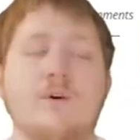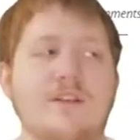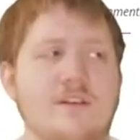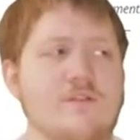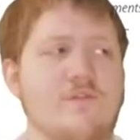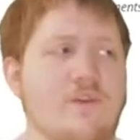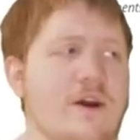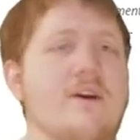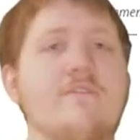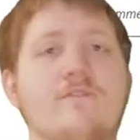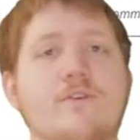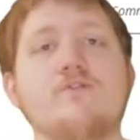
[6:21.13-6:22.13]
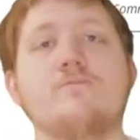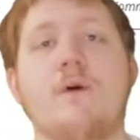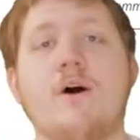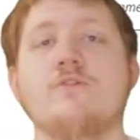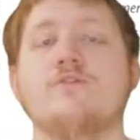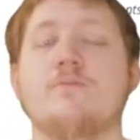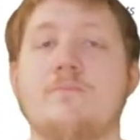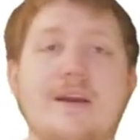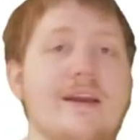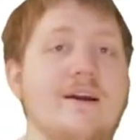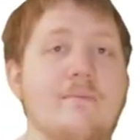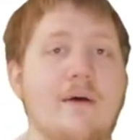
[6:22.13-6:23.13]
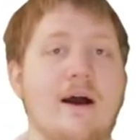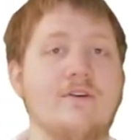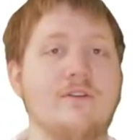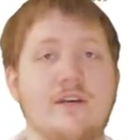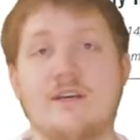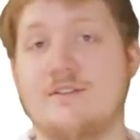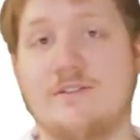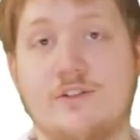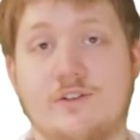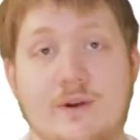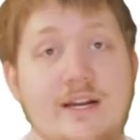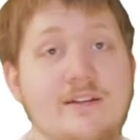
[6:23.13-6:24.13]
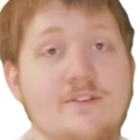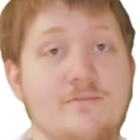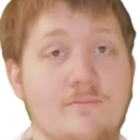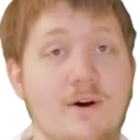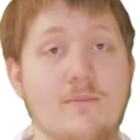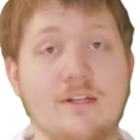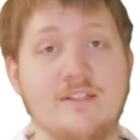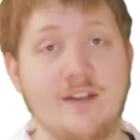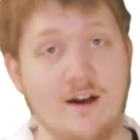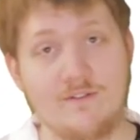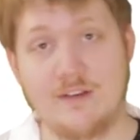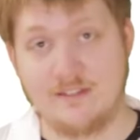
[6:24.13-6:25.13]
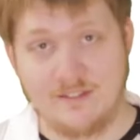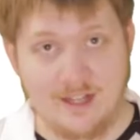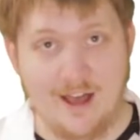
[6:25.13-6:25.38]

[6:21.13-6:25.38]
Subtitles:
with his very first post being about his greatest moments of his